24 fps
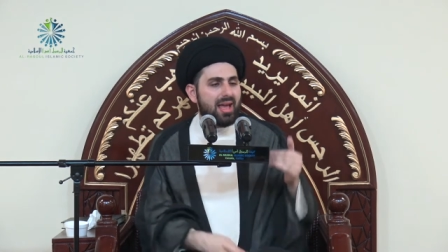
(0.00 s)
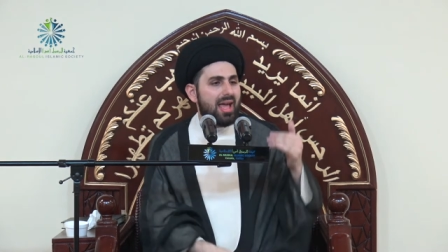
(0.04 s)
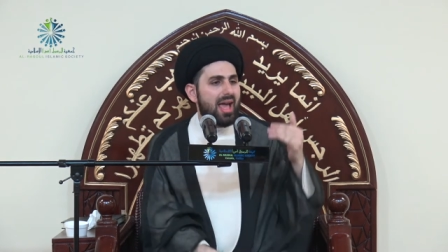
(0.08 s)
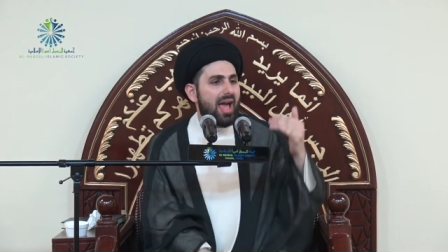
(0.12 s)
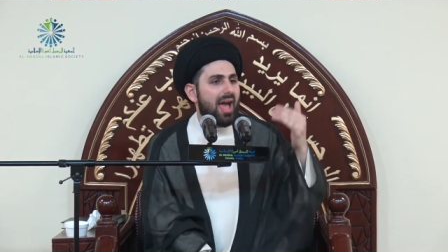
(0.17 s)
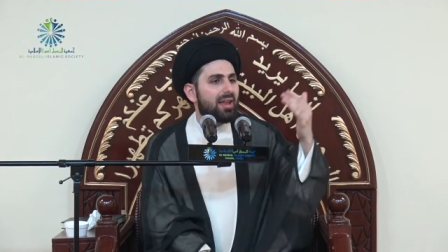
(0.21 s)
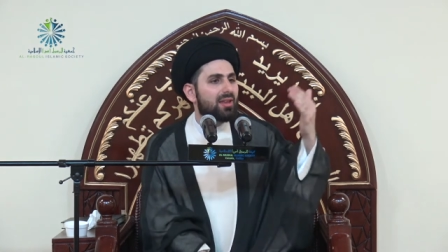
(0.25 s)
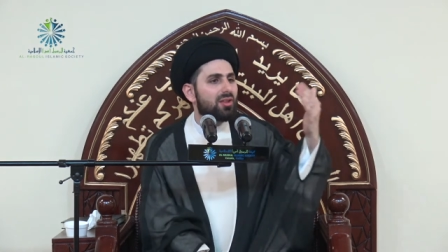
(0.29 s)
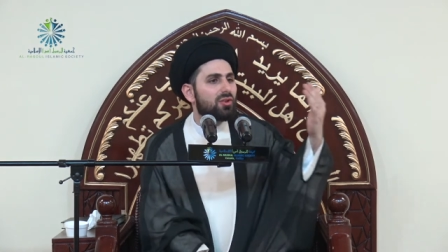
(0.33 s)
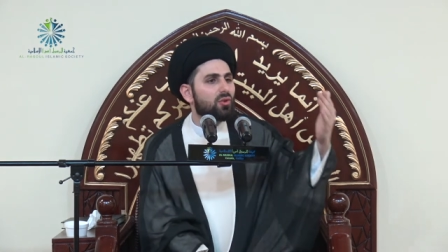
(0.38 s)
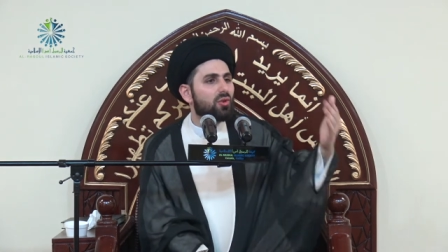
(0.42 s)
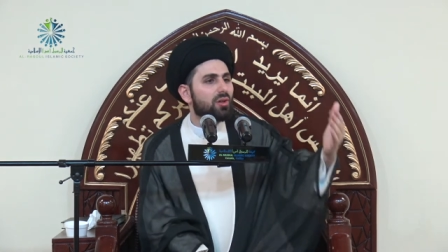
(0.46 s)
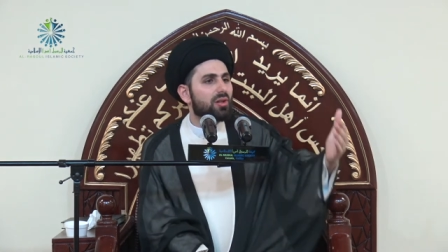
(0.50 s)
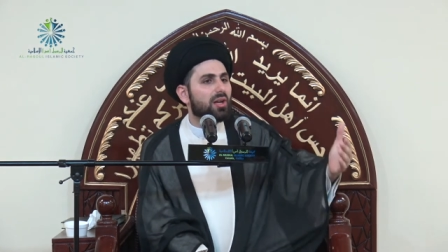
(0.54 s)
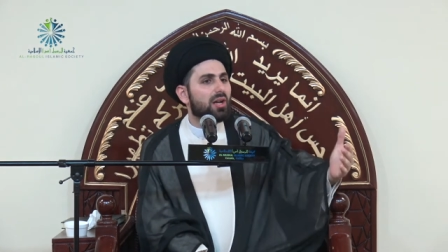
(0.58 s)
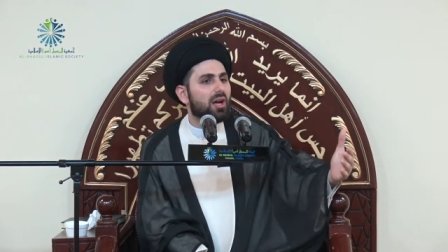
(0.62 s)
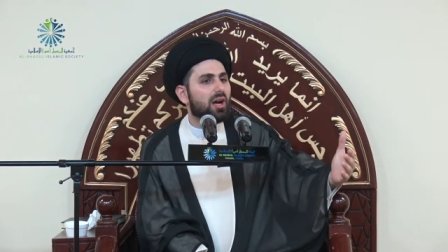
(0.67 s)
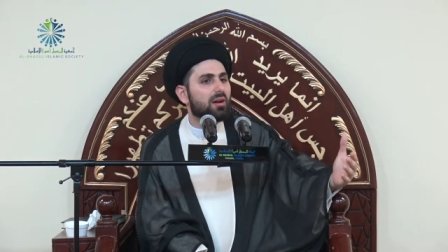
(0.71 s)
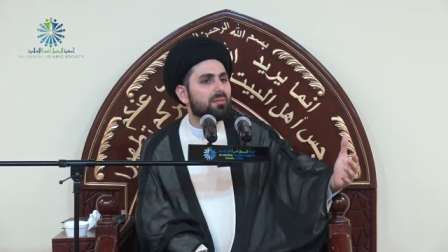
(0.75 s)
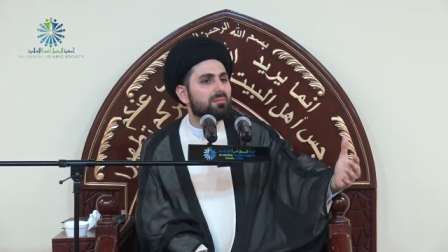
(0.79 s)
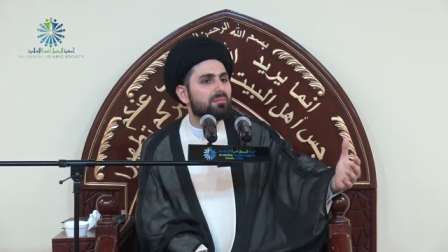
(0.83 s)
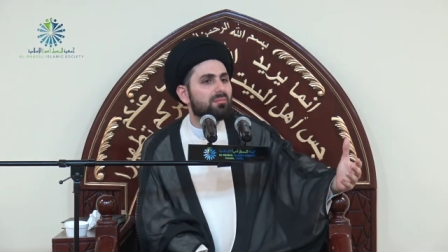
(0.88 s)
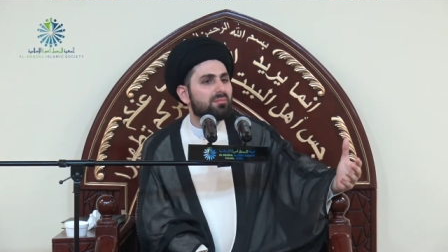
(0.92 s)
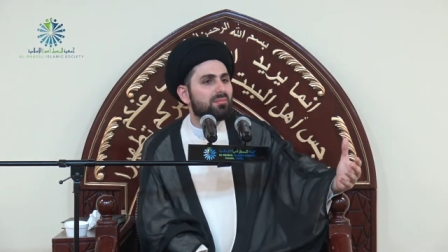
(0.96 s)
and you'll
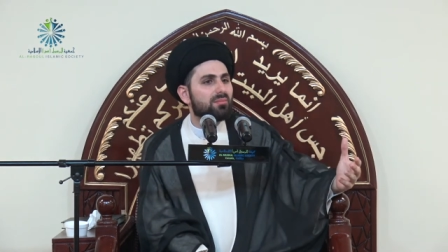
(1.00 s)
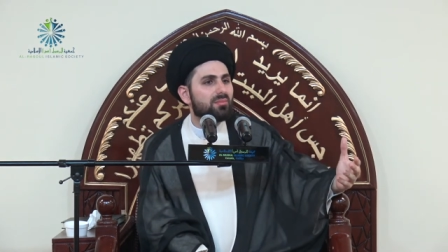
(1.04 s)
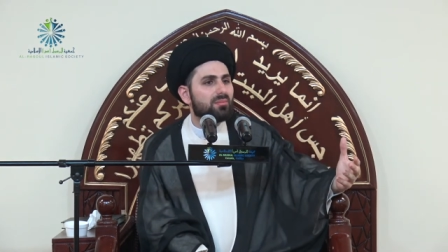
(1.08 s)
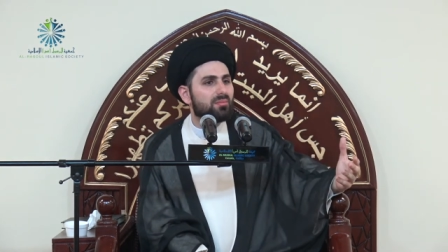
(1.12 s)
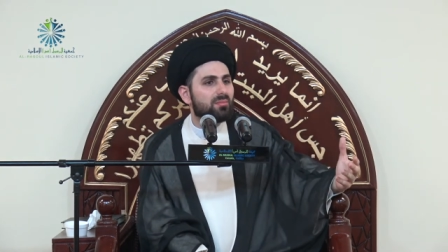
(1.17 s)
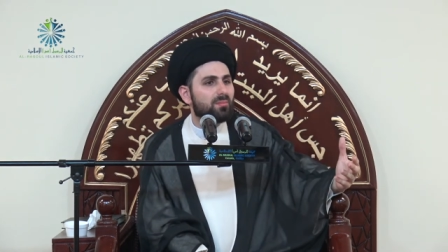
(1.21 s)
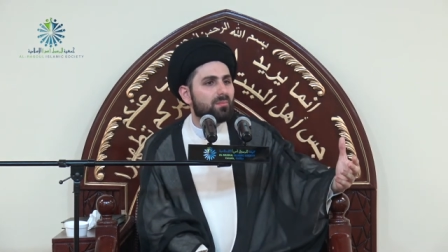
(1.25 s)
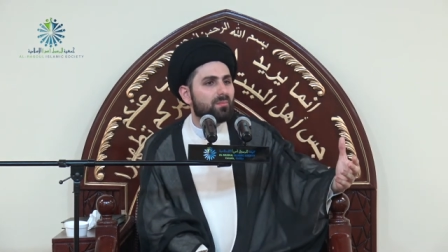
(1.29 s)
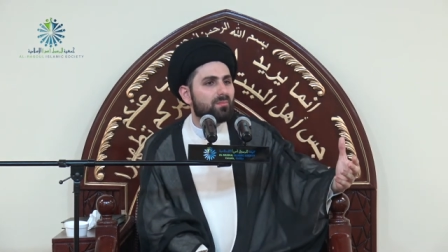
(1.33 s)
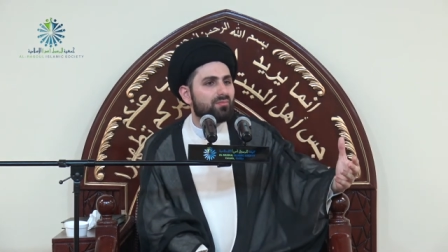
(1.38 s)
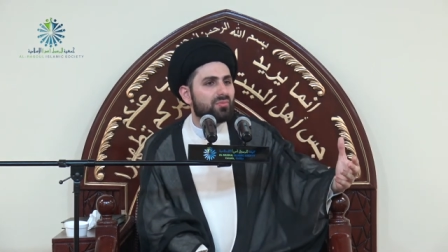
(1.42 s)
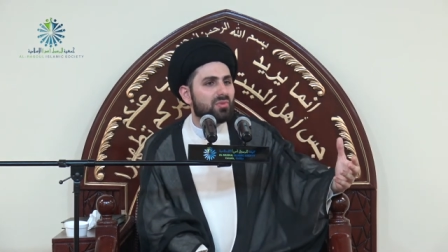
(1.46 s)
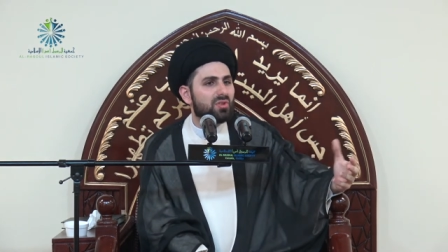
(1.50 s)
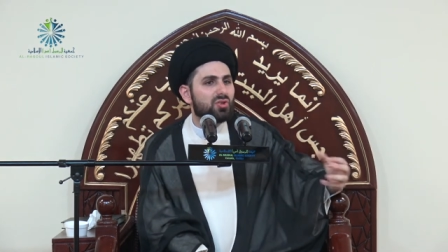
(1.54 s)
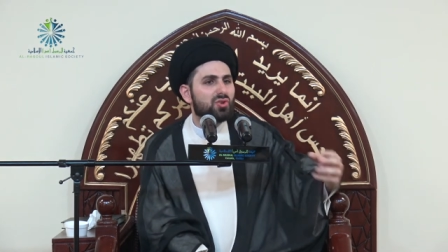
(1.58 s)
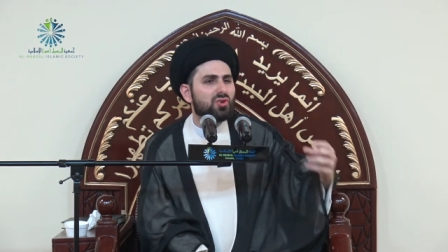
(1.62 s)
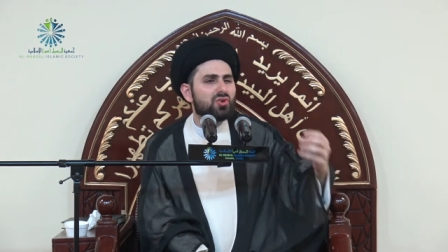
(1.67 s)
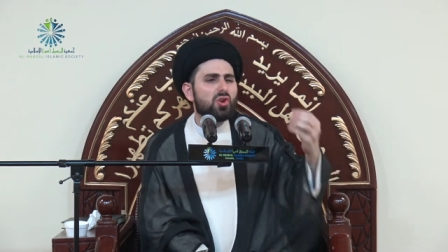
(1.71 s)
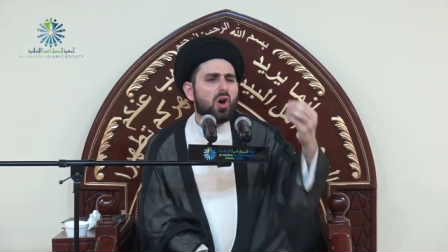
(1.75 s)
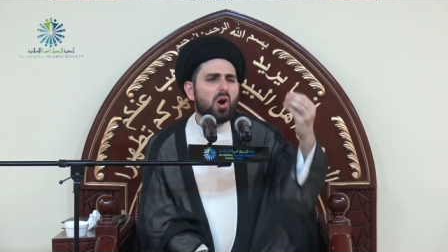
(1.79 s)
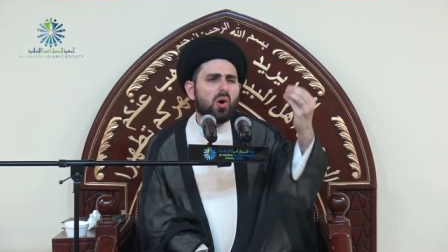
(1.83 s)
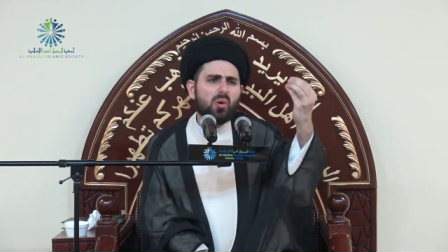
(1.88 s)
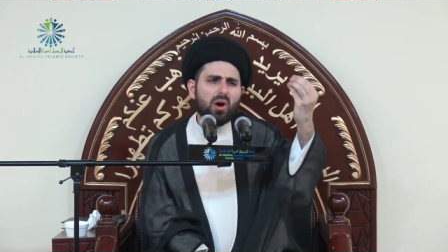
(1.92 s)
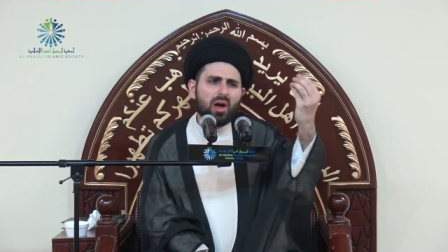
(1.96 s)
come to
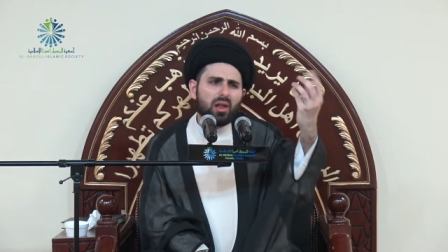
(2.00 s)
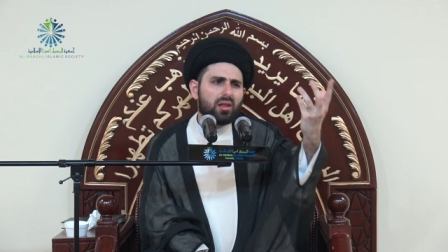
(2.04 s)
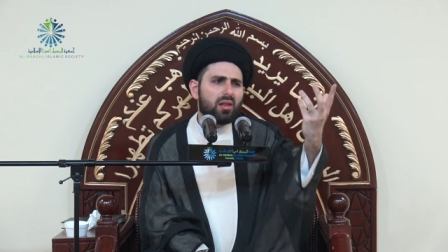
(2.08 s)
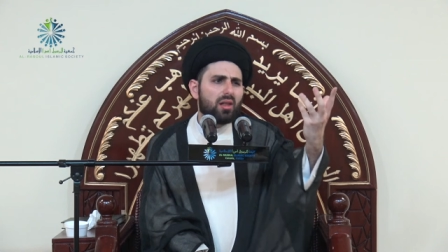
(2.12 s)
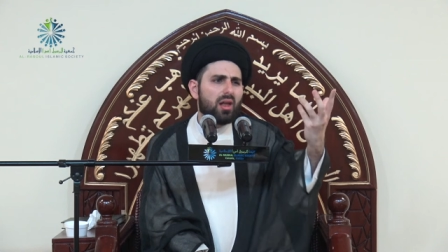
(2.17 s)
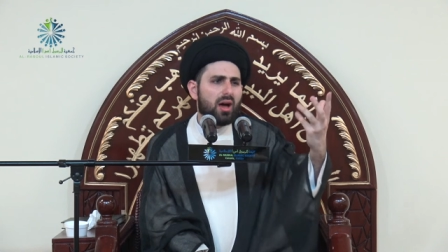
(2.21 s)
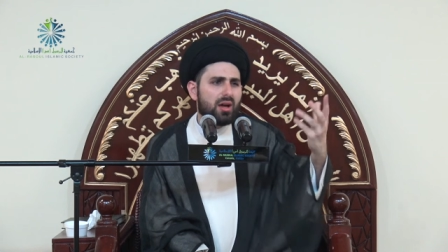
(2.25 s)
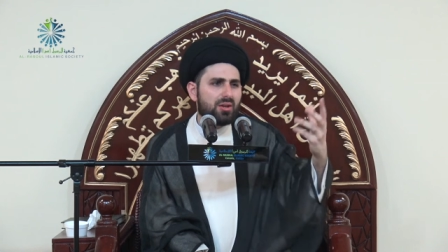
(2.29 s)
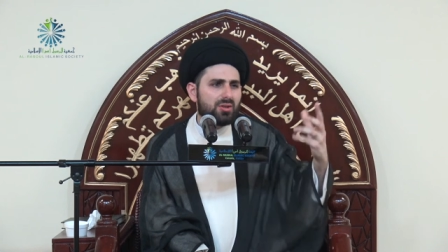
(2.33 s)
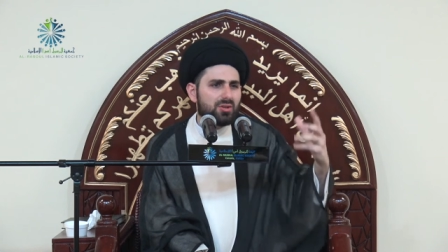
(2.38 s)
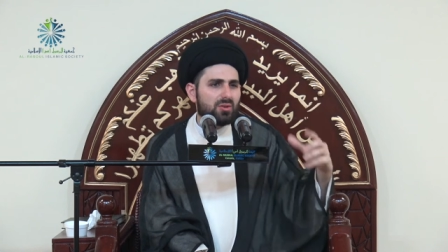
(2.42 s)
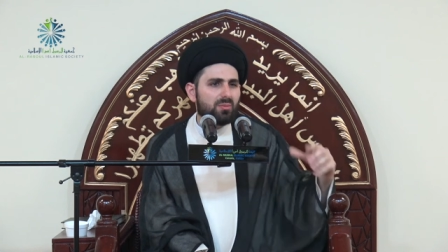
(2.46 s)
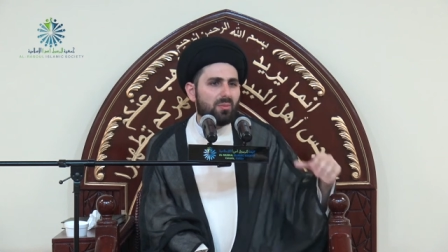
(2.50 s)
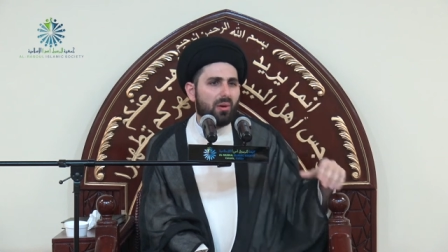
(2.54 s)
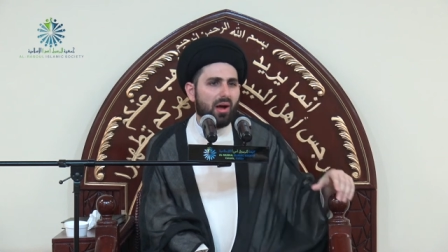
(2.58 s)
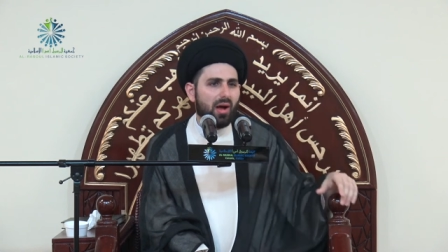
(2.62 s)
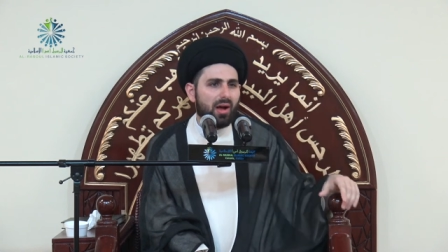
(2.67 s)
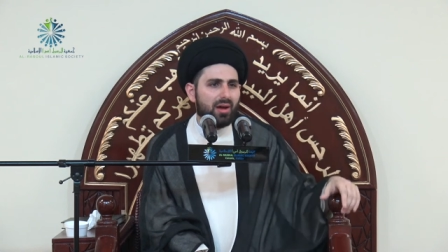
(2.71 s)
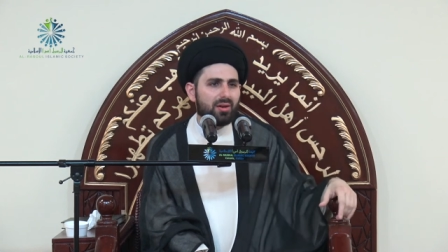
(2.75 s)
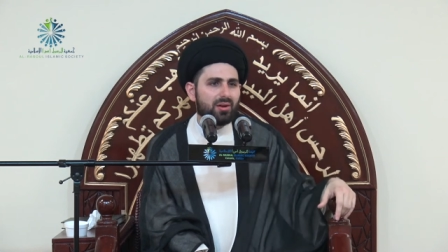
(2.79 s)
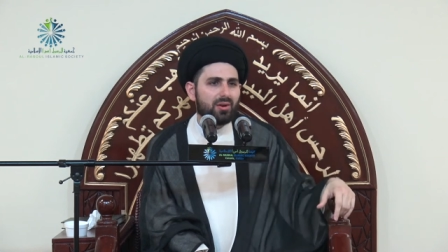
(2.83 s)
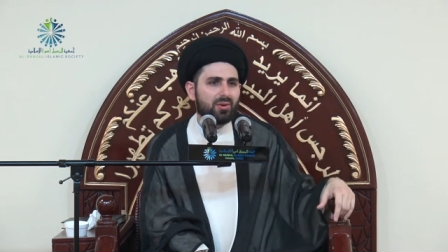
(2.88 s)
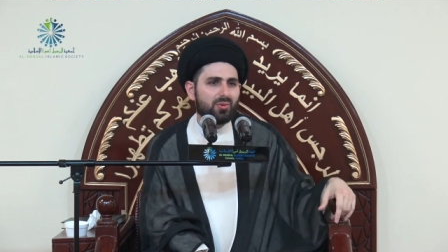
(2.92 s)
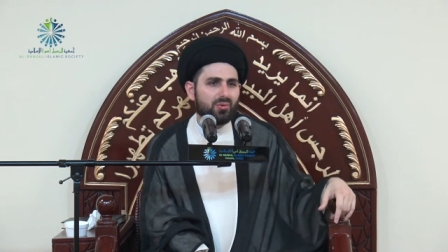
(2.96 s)
know Allah
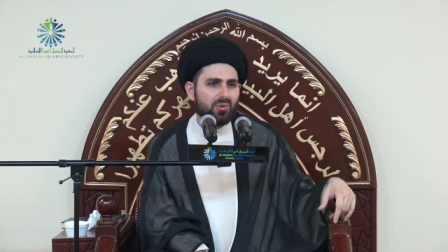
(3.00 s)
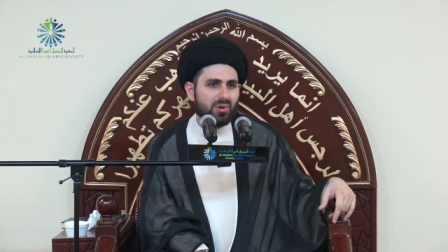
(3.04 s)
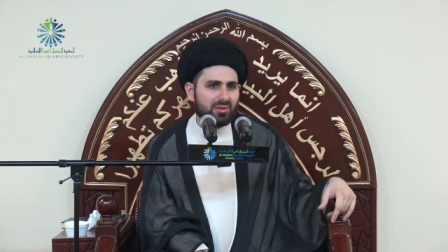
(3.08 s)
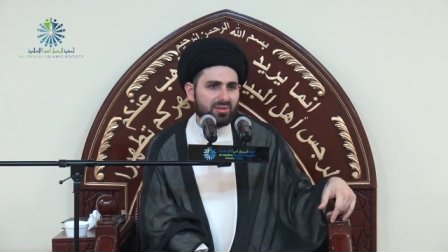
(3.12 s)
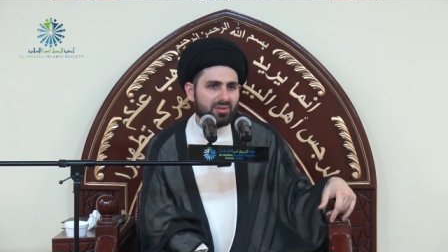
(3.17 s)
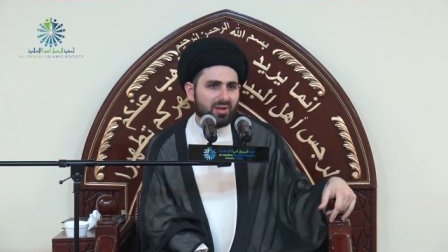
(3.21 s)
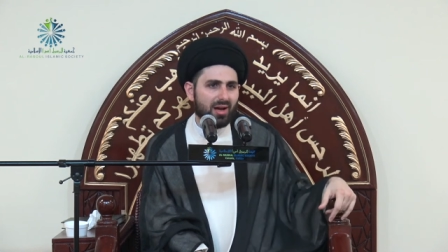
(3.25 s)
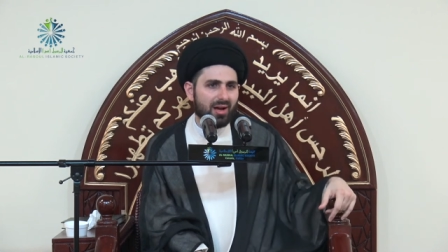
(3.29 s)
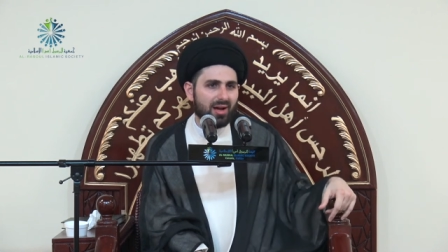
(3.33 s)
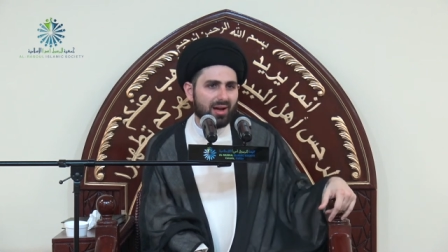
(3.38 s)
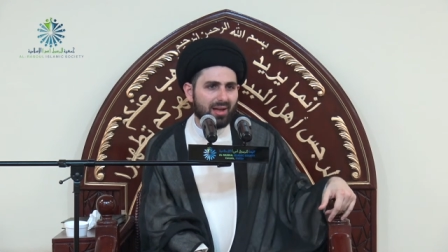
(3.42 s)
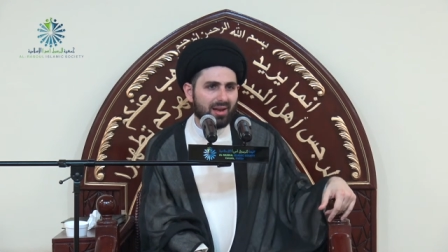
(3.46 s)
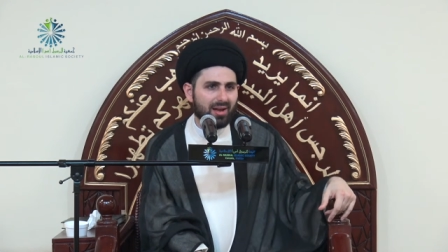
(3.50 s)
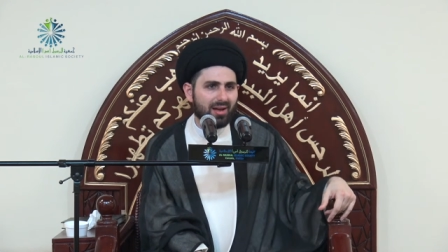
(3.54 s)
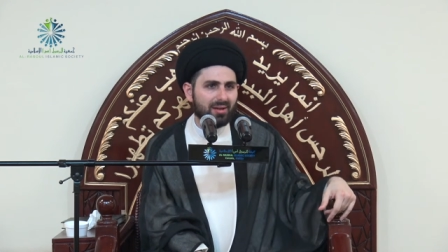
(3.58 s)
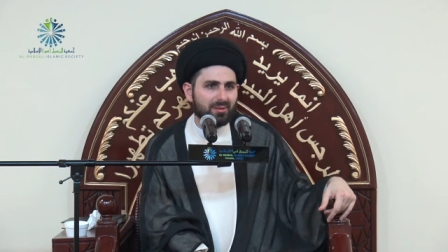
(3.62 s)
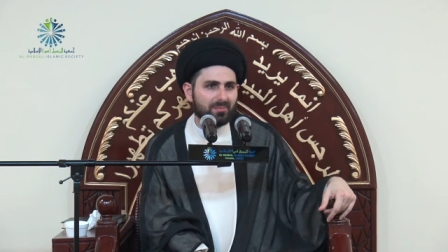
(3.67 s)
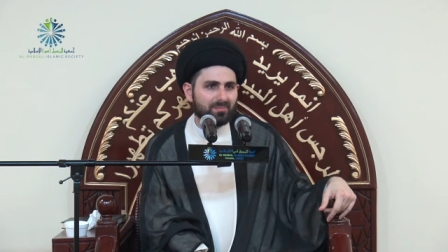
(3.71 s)
subhanahu wa ta'ala.